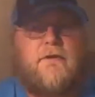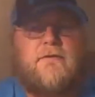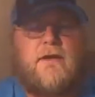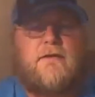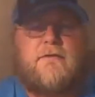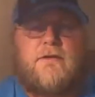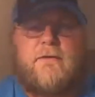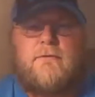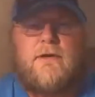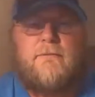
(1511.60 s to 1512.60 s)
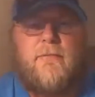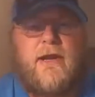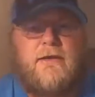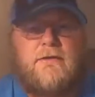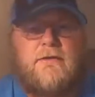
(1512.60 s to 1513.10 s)
he's actually up there
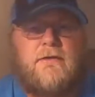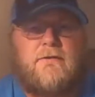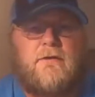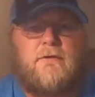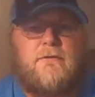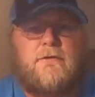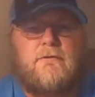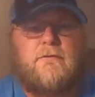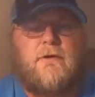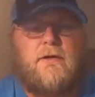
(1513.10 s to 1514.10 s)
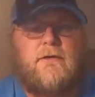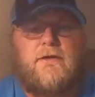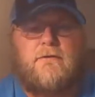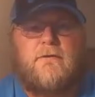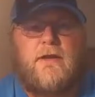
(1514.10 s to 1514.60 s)
painting his lures while
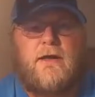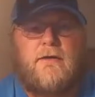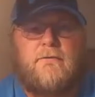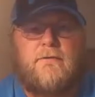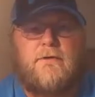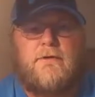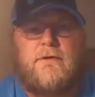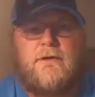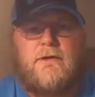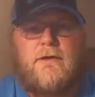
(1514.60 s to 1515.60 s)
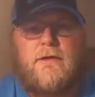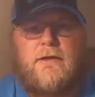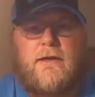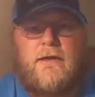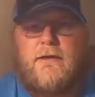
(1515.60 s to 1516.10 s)
he's live.
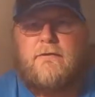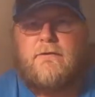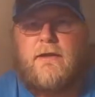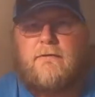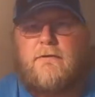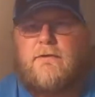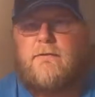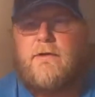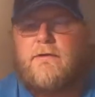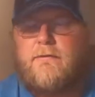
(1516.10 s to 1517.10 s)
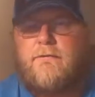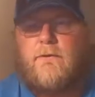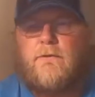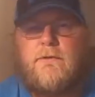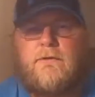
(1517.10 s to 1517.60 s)
And he'll take requests
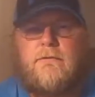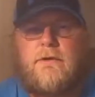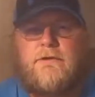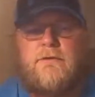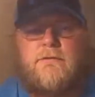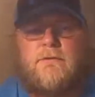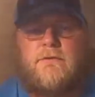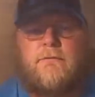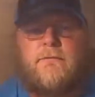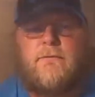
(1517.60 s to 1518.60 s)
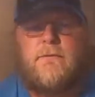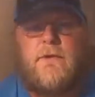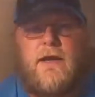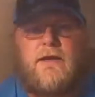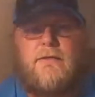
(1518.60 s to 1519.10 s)
for what you want,
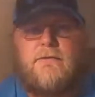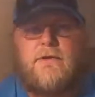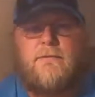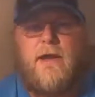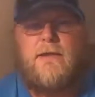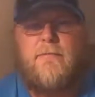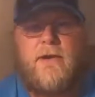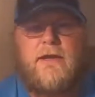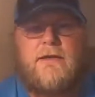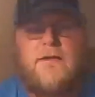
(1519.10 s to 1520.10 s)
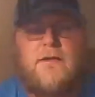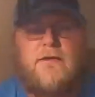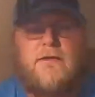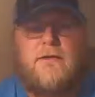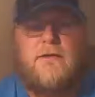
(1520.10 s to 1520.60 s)
how you want a bait painted,